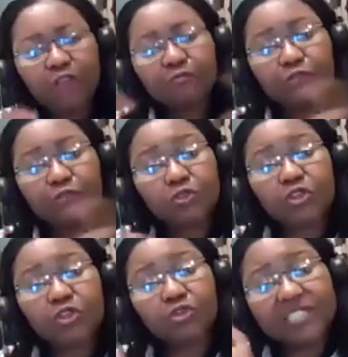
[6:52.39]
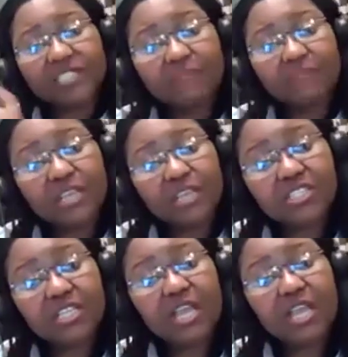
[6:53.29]
All of those also
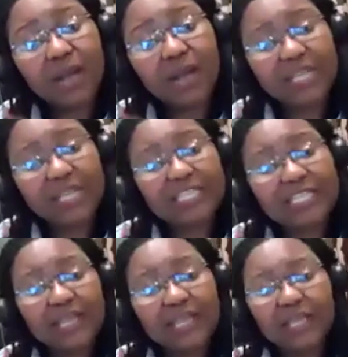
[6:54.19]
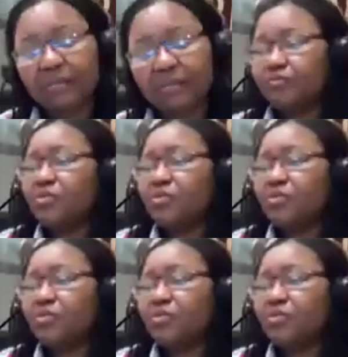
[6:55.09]
damage our DNA.